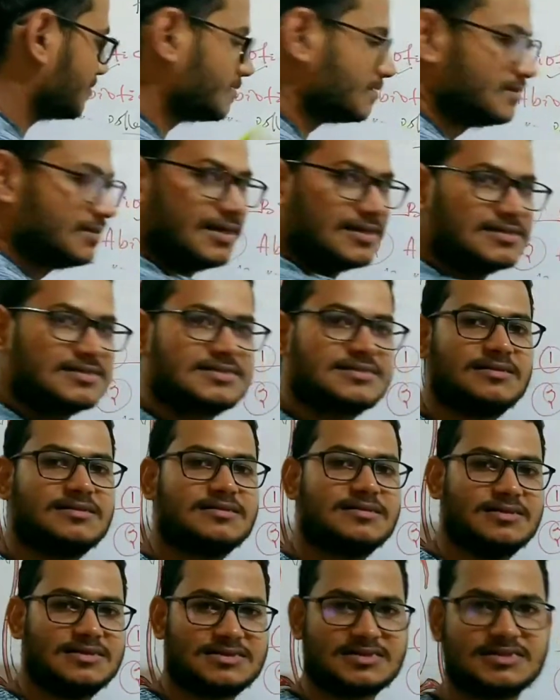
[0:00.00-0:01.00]
Let's
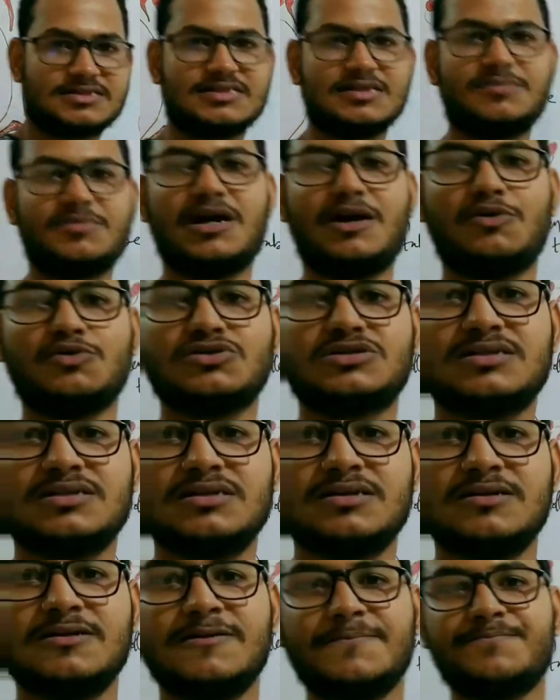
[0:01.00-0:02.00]
discuss about
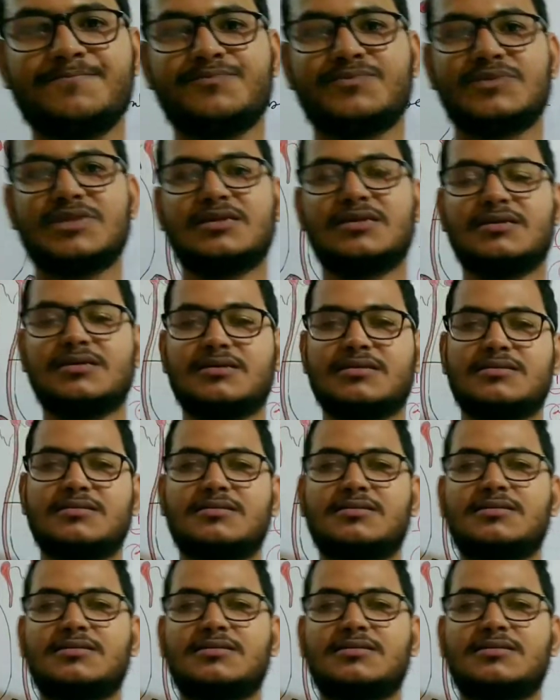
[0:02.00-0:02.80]
the